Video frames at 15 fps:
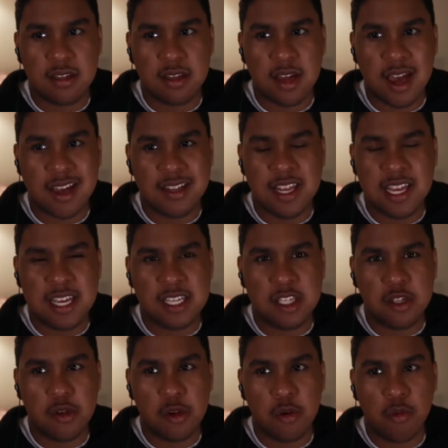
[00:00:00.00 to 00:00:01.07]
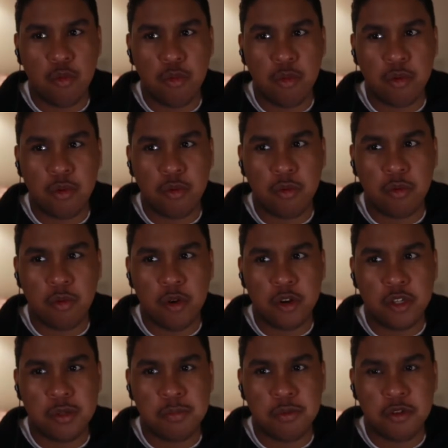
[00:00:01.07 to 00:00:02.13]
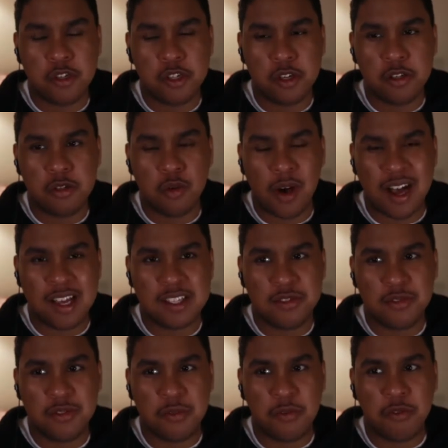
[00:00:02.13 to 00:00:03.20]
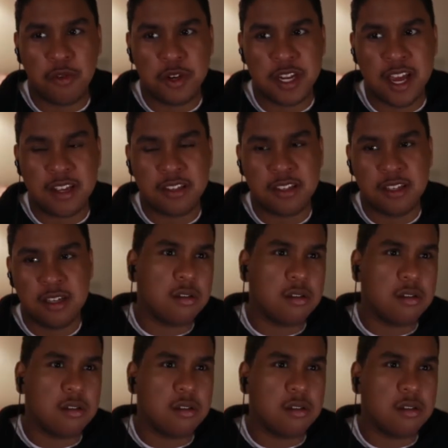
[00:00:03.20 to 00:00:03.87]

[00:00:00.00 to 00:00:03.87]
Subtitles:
I think it's the worst person to ask for that.